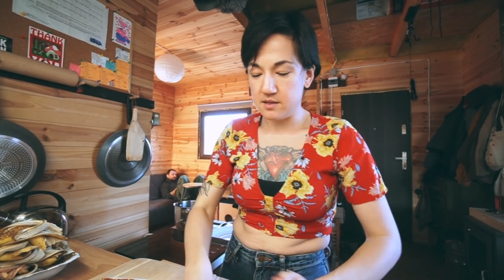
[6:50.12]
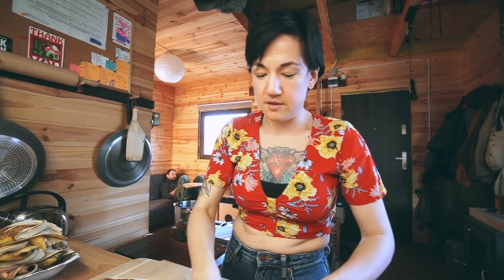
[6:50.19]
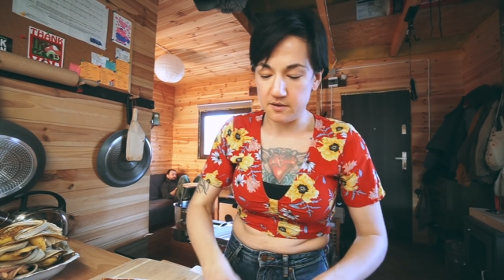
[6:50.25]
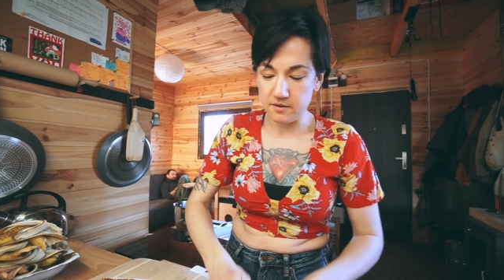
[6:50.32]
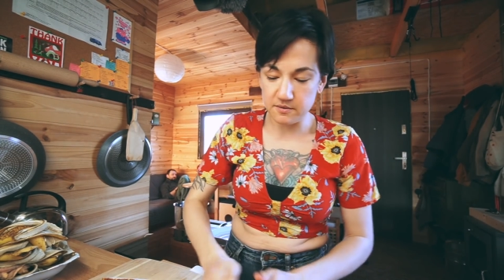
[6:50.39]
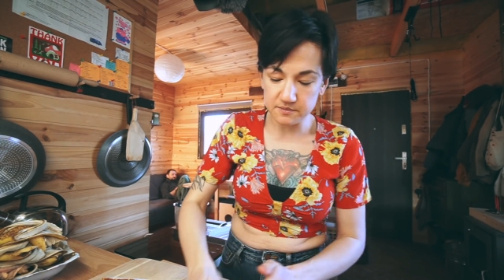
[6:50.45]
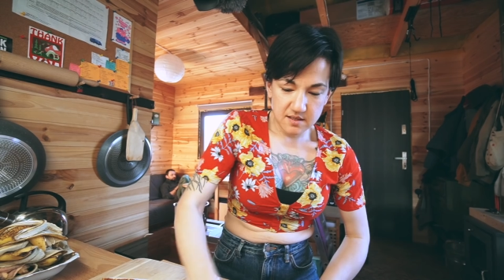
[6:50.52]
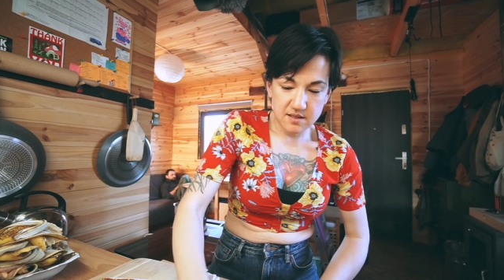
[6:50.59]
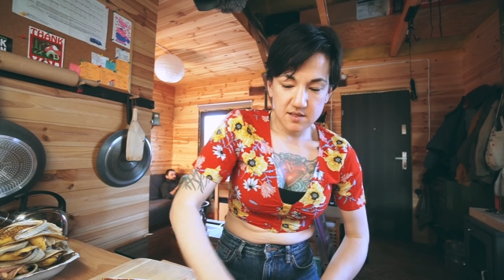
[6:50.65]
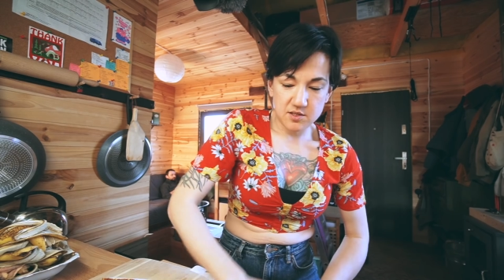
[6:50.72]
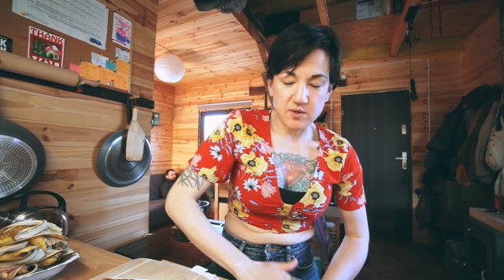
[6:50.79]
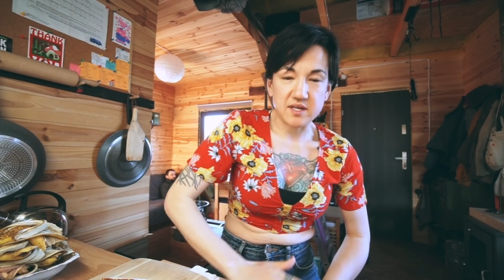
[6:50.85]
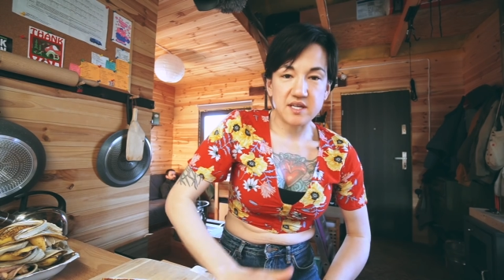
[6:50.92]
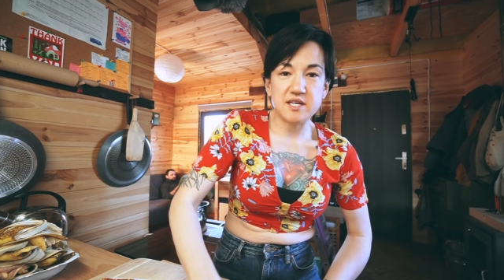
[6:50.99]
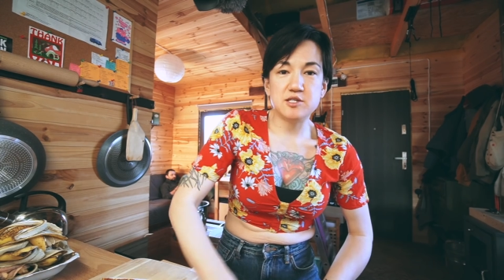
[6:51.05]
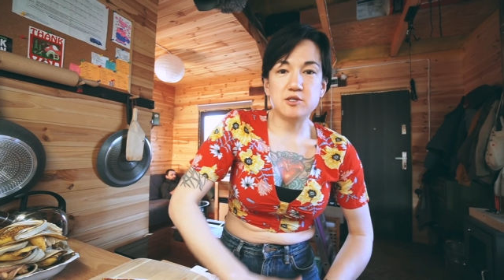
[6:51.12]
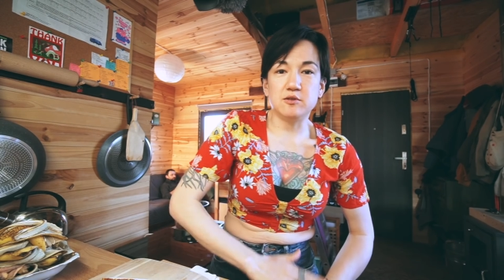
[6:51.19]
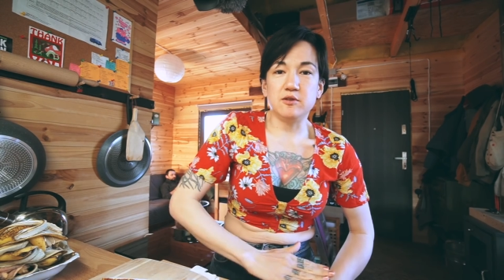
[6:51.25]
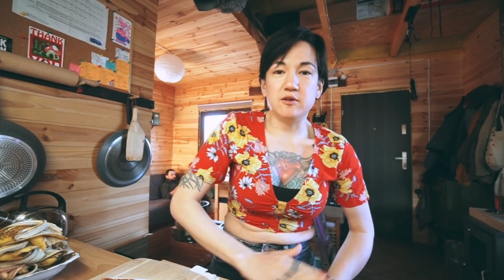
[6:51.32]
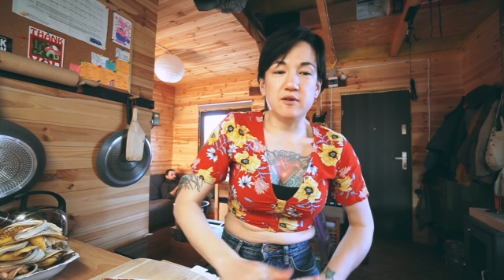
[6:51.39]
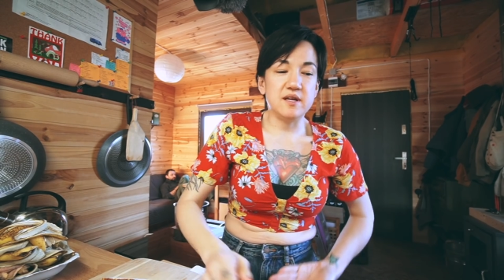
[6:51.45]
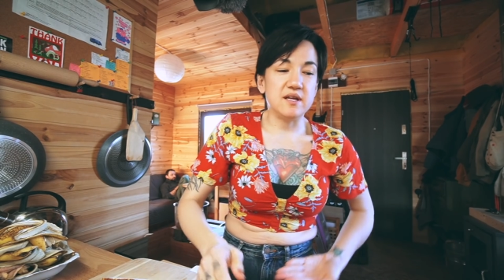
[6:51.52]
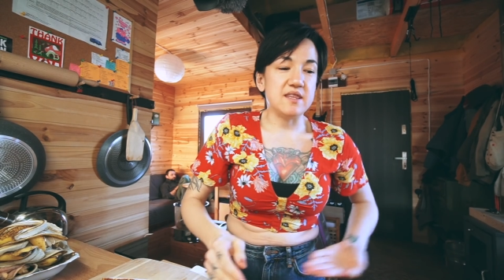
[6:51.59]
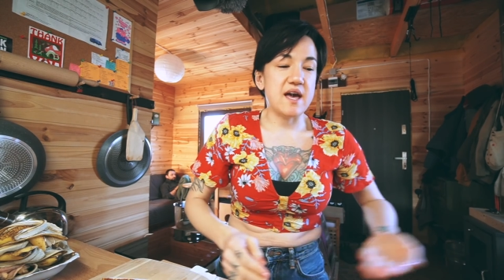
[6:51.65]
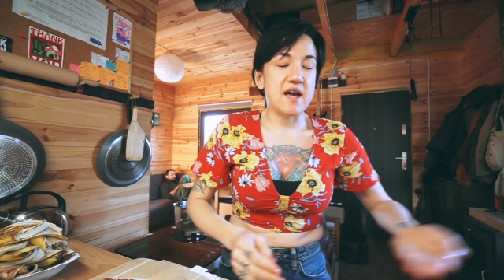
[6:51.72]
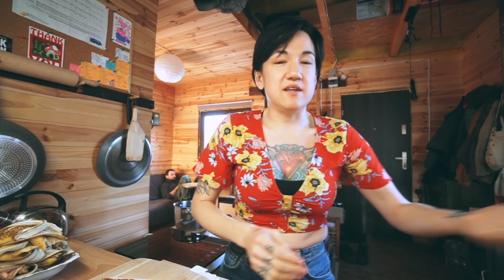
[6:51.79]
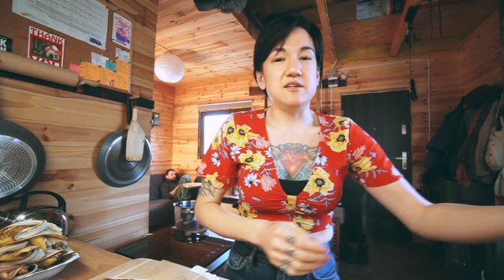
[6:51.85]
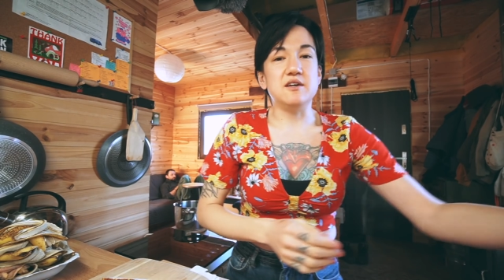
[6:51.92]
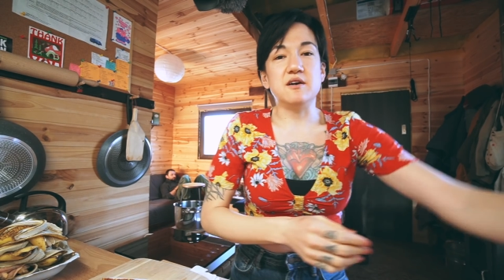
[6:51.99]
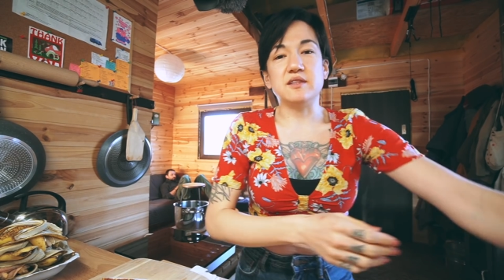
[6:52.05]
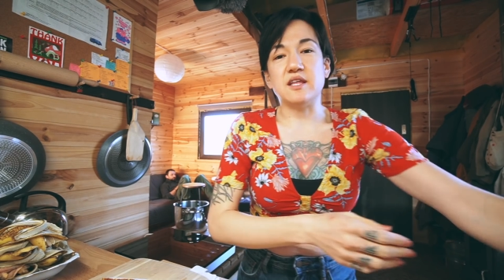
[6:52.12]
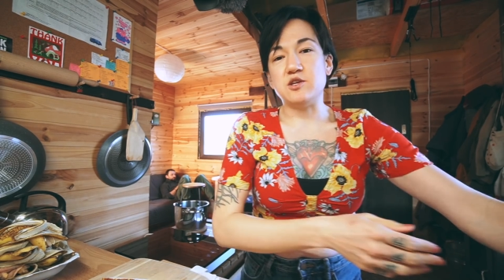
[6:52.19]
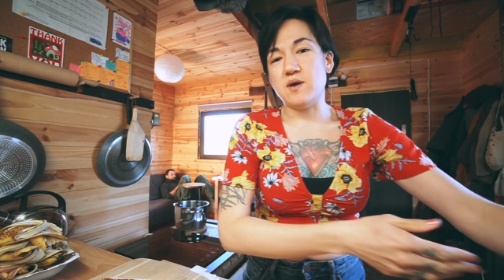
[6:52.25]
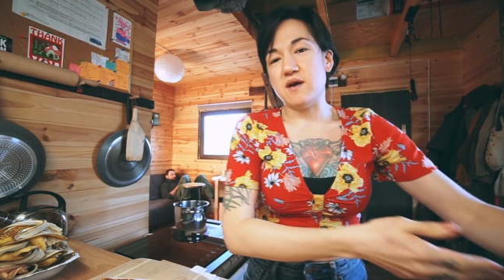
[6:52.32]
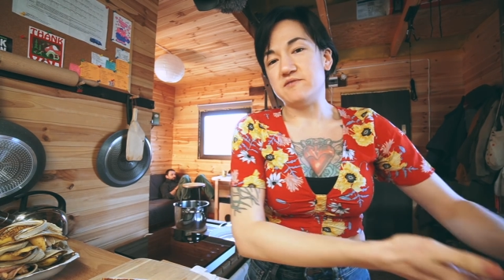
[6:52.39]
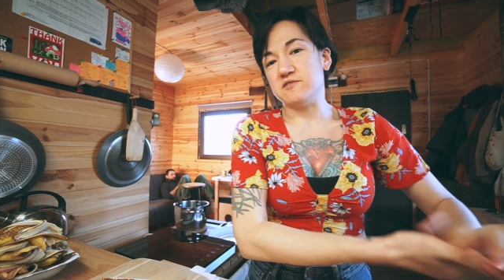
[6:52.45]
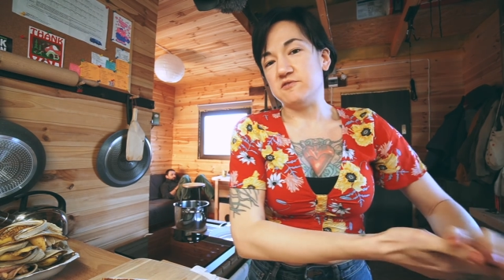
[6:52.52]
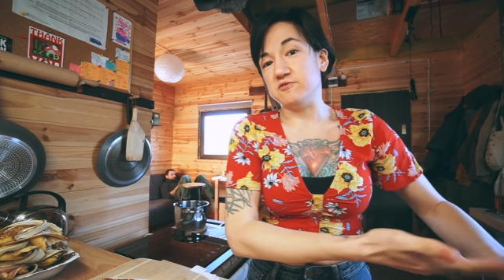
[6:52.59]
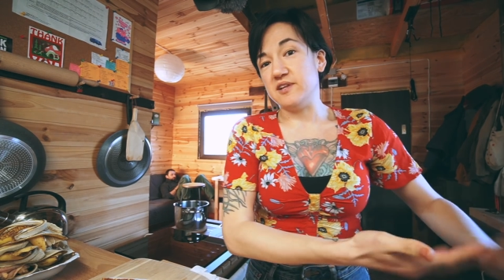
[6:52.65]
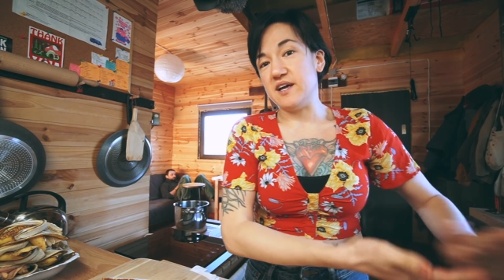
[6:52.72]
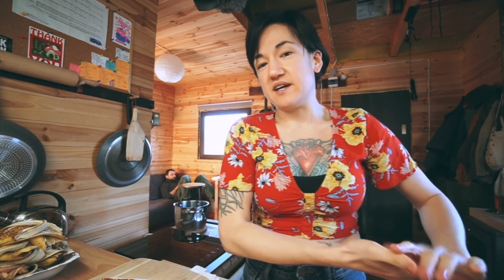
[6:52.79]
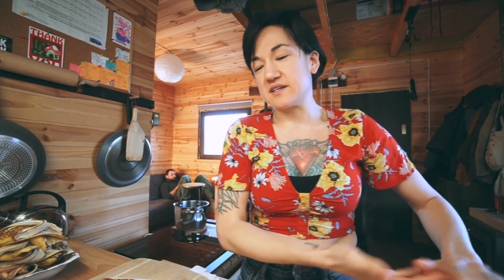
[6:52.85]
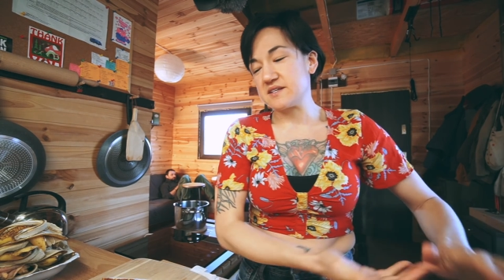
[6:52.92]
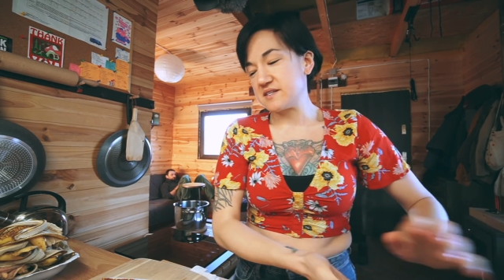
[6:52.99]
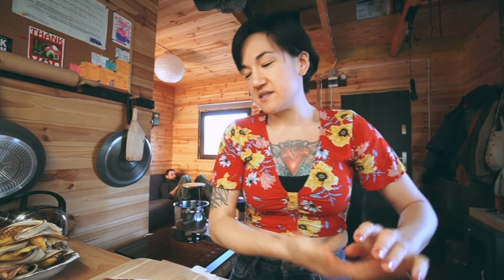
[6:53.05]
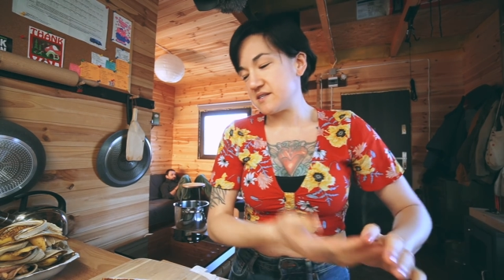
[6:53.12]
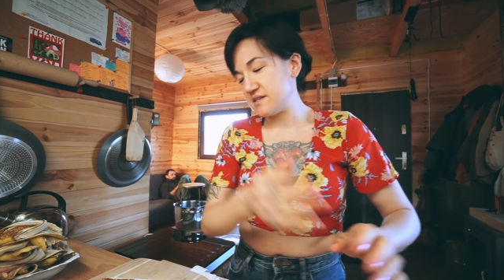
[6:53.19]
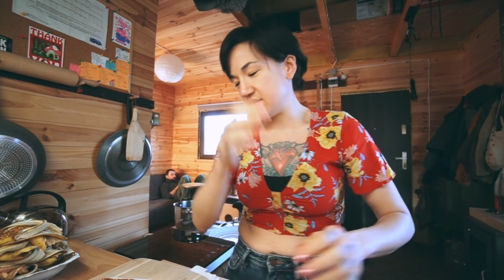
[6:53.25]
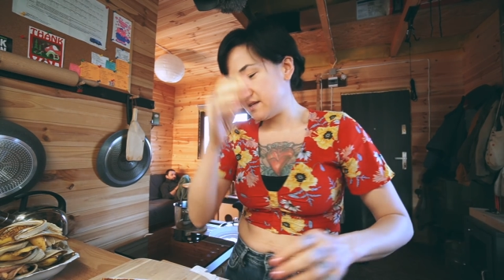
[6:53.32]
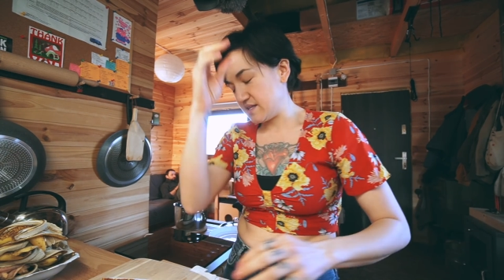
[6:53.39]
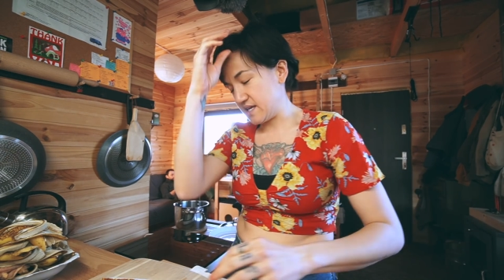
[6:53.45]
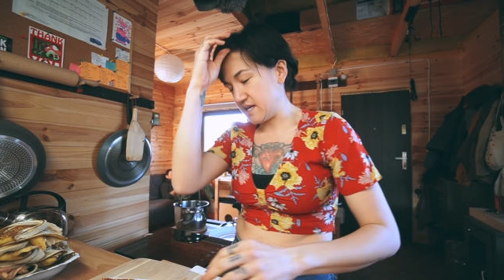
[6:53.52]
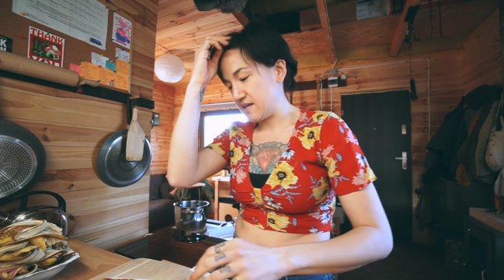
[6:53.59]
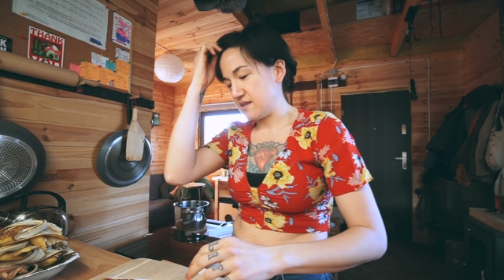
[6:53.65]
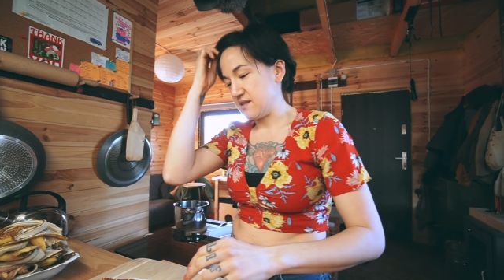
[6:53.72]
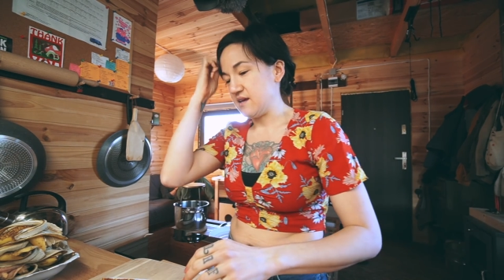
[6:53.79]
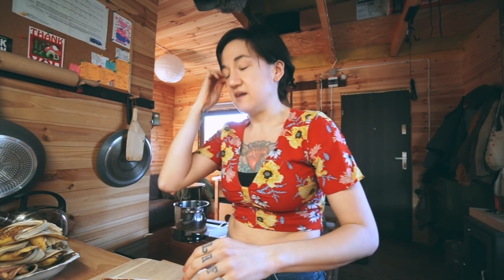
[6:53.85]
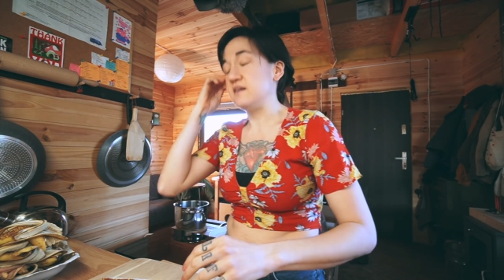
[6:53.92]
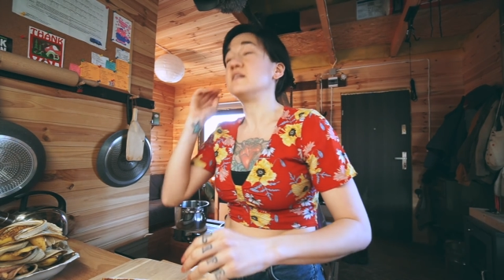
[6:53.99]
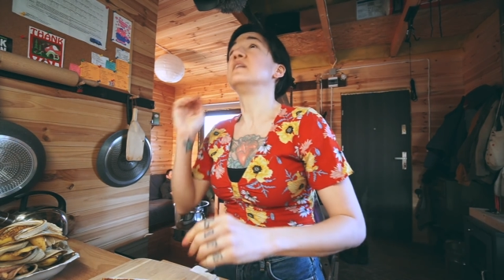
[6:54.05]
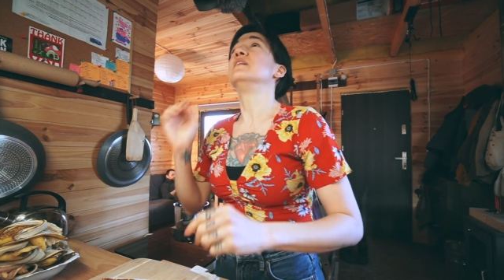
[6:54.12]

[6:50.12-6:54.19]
You know? It's like kids are learning that young that you have to flex like that.